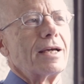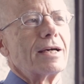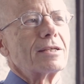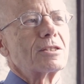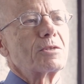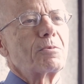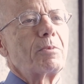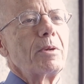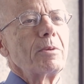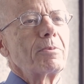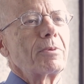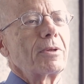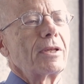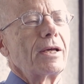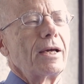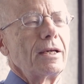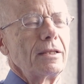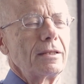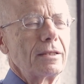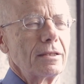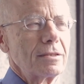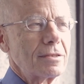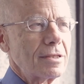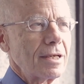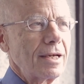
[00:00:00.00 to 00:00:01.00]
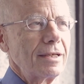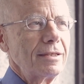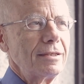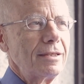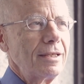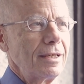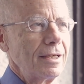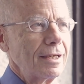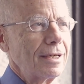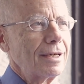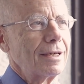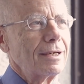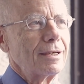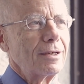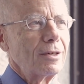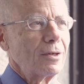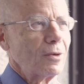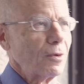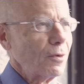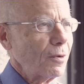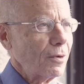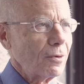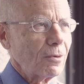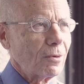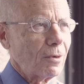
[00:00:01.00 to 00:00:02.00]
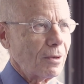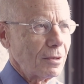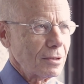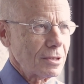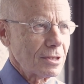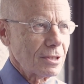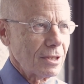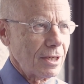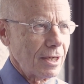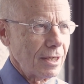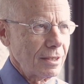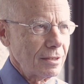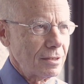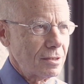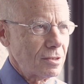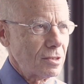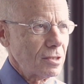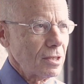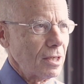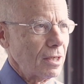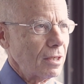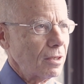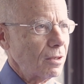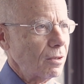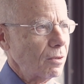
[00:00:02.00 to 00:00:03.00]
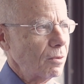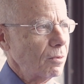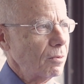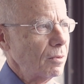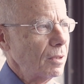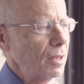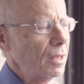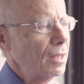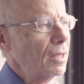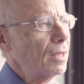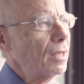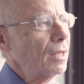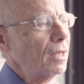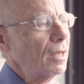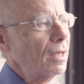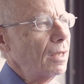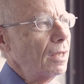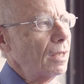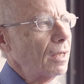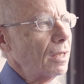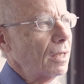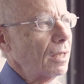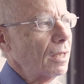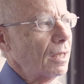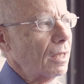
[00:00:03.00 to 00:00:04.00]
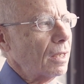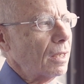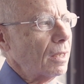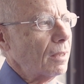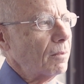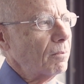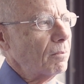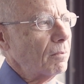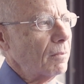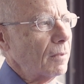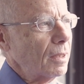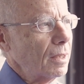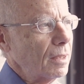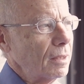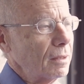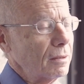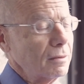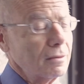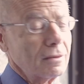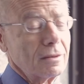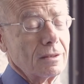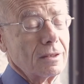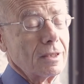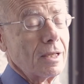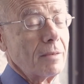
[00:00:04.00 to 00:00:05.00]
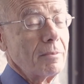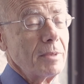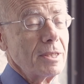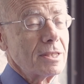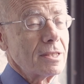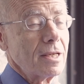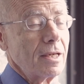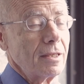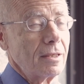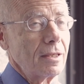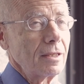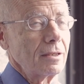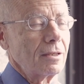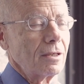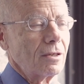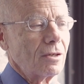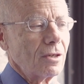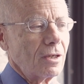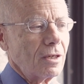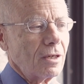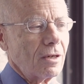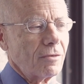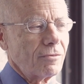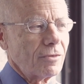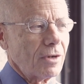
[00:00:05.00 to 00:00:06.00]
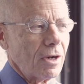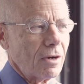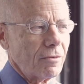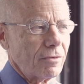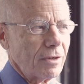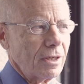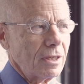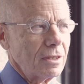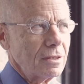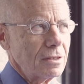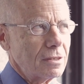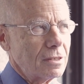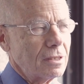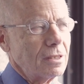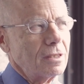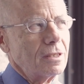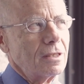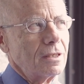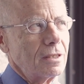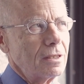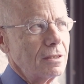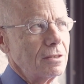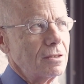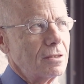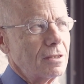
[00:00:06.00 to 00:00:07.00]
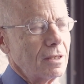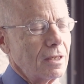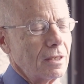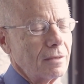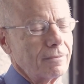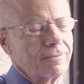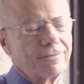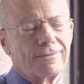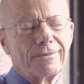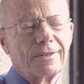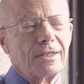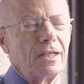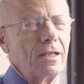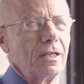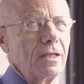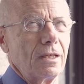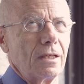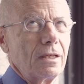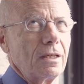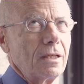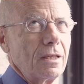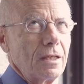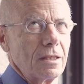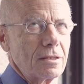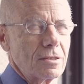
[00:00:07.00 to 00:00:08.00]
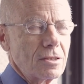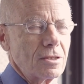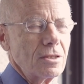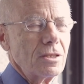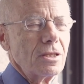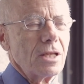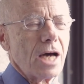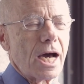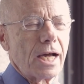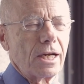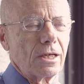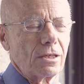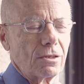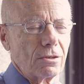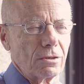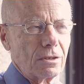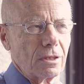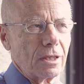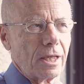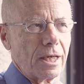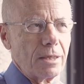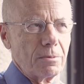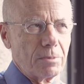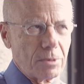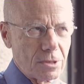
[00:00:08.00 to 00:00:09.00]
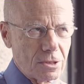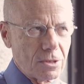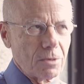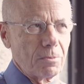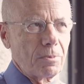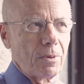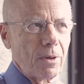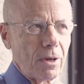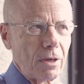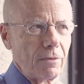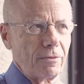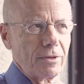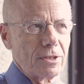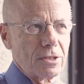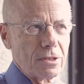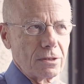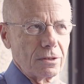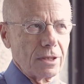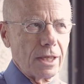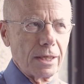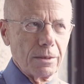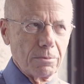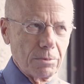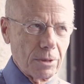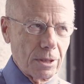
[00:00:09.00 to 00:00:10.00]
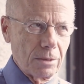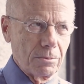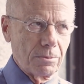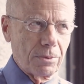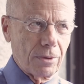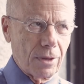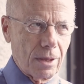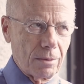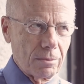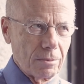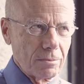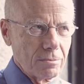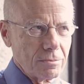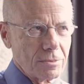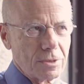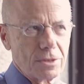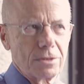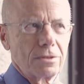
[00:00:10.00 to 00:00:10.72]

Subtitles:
Yes, people hate this idea on all sides. So let me say, I think the good enough governance is... it's not a good label. So part of it's a labeling problem.